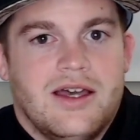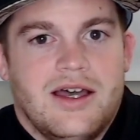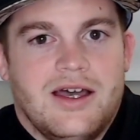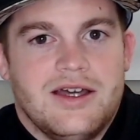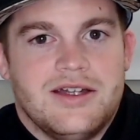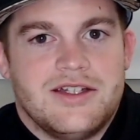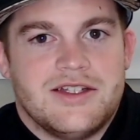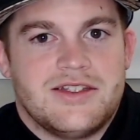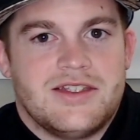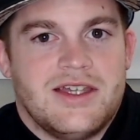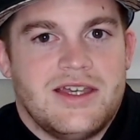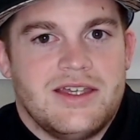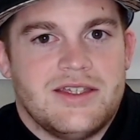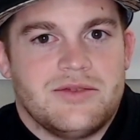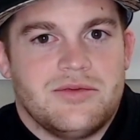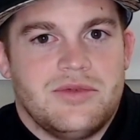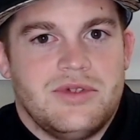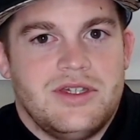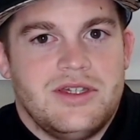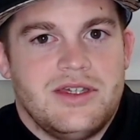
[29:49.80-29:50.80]
just
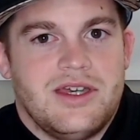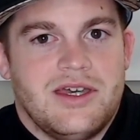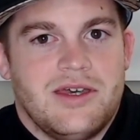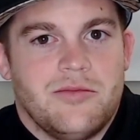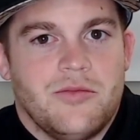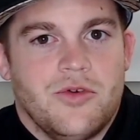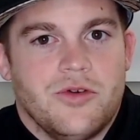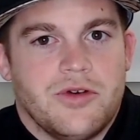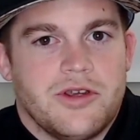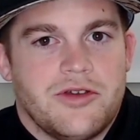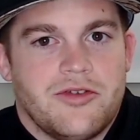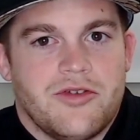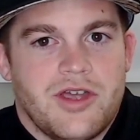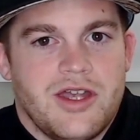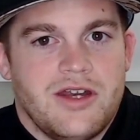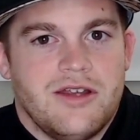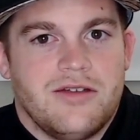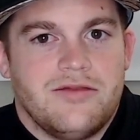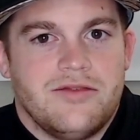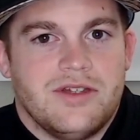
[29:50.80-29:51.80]
as we get more
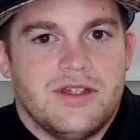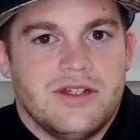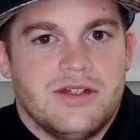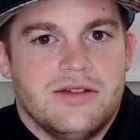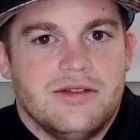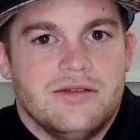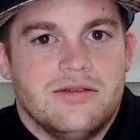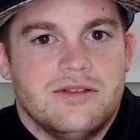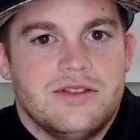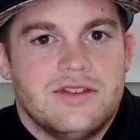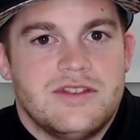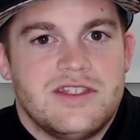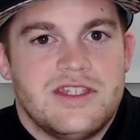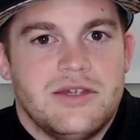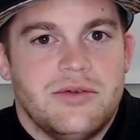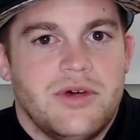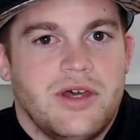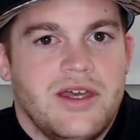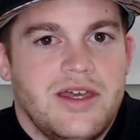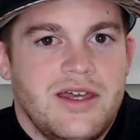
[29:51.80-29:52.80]
creative and
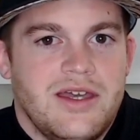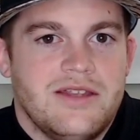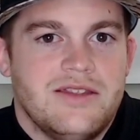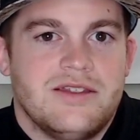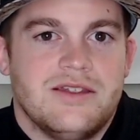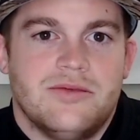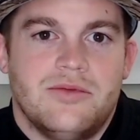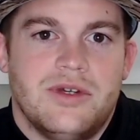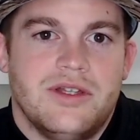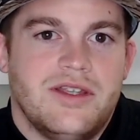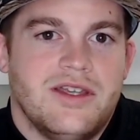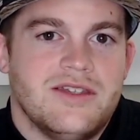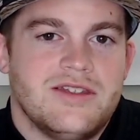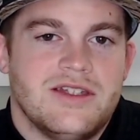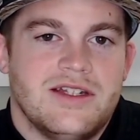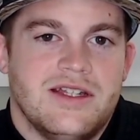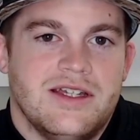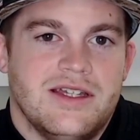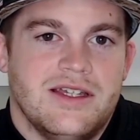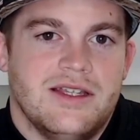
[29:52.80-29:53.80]
see what hits and what
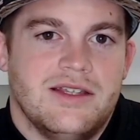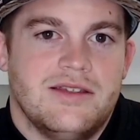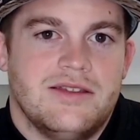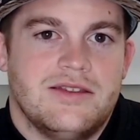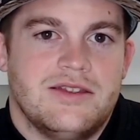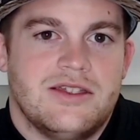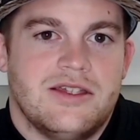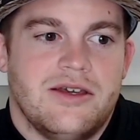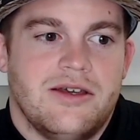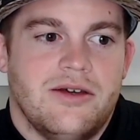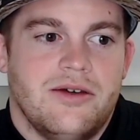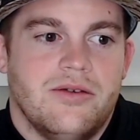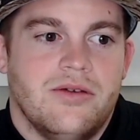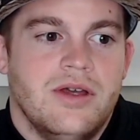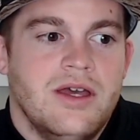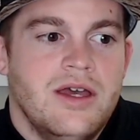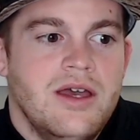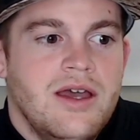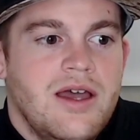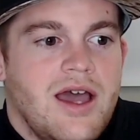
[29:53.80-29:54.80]
doesn't hit. So
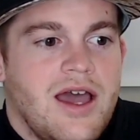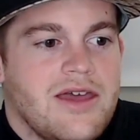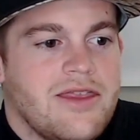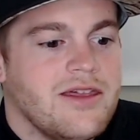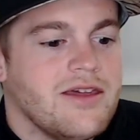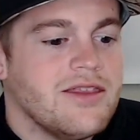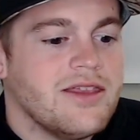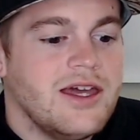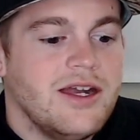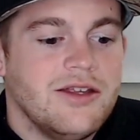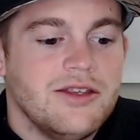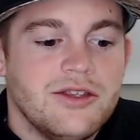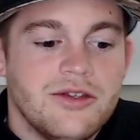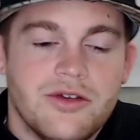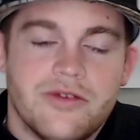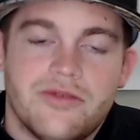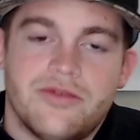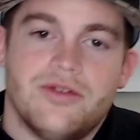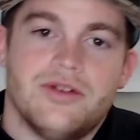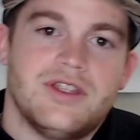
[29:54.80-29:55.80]
I think that'll
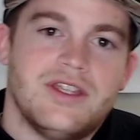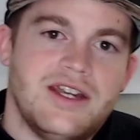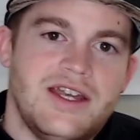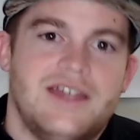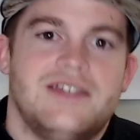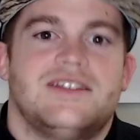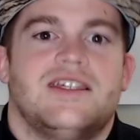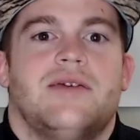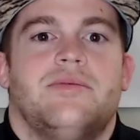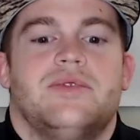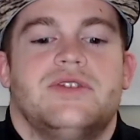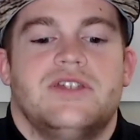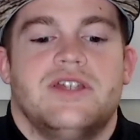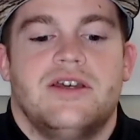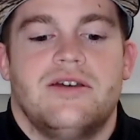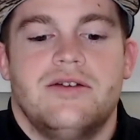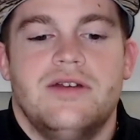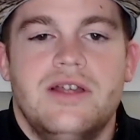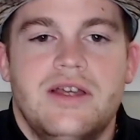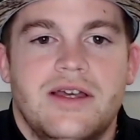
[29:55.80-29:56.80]
do it for today's
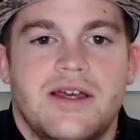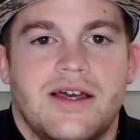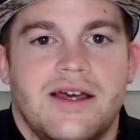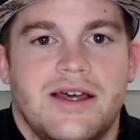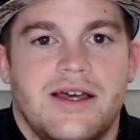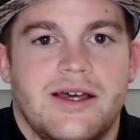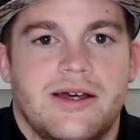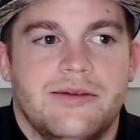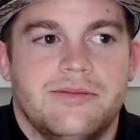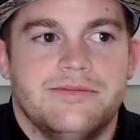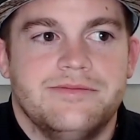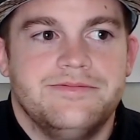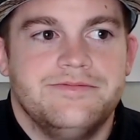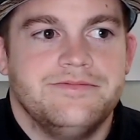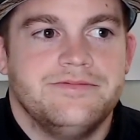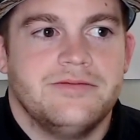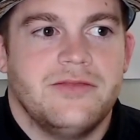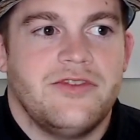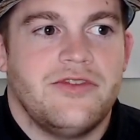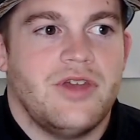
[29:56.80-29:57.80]
episode.
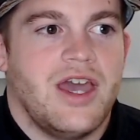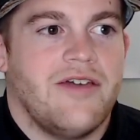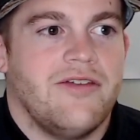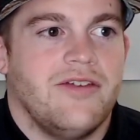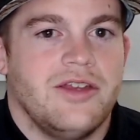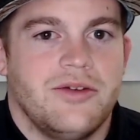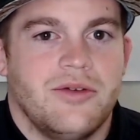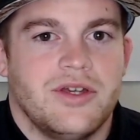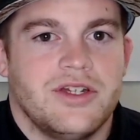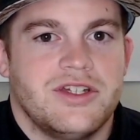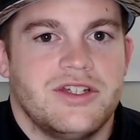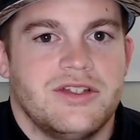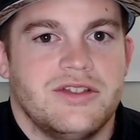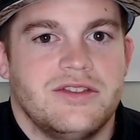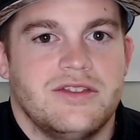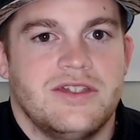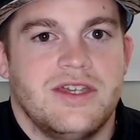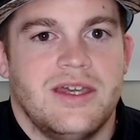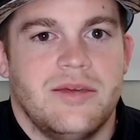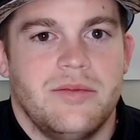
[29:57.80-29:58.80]
If you have any
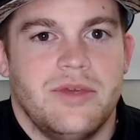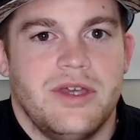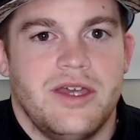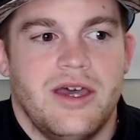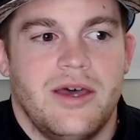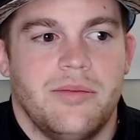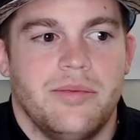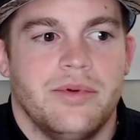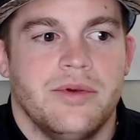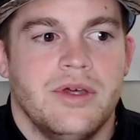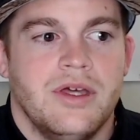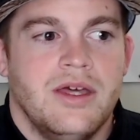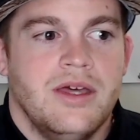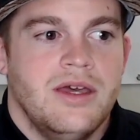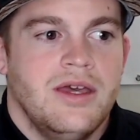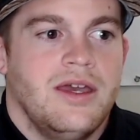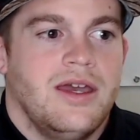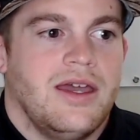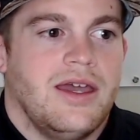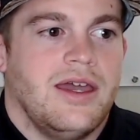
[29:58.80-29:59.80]
questions, hit me up.
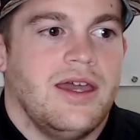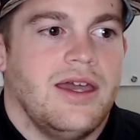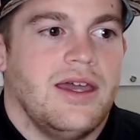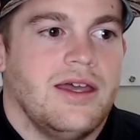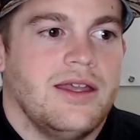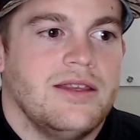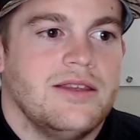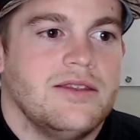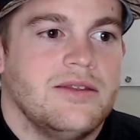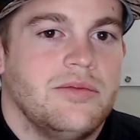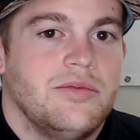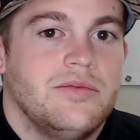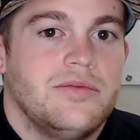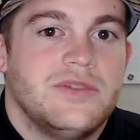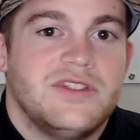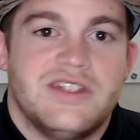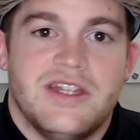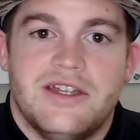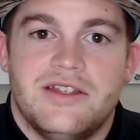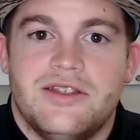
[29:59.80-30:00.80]
And
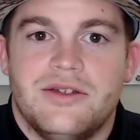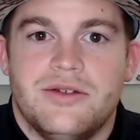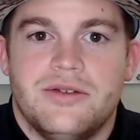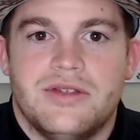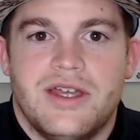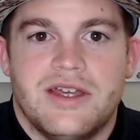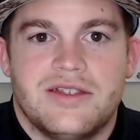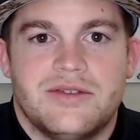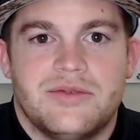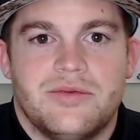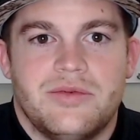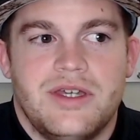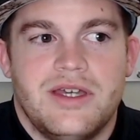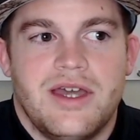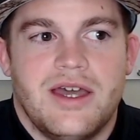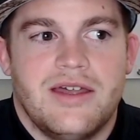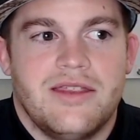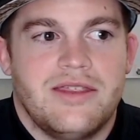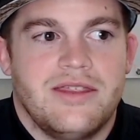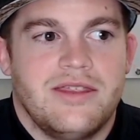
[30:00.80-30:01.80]
stay tuned next
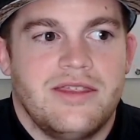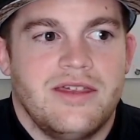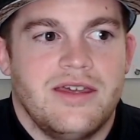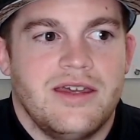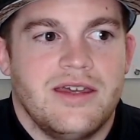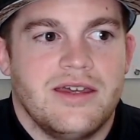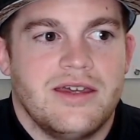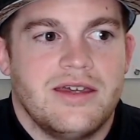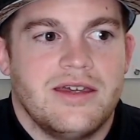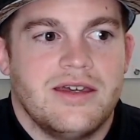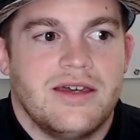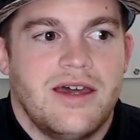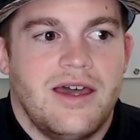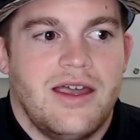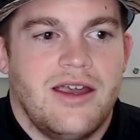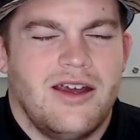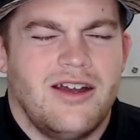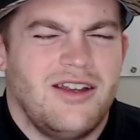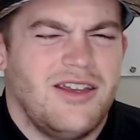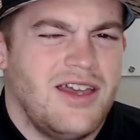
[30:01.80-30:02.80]
week. I think
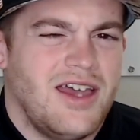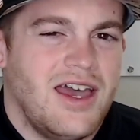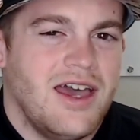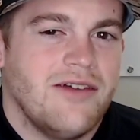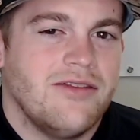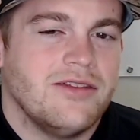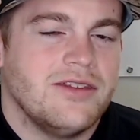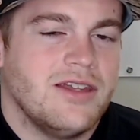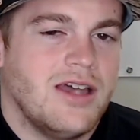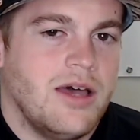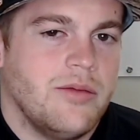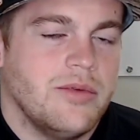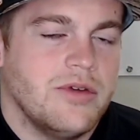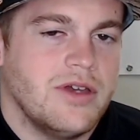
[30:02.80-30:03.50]
I already have a topic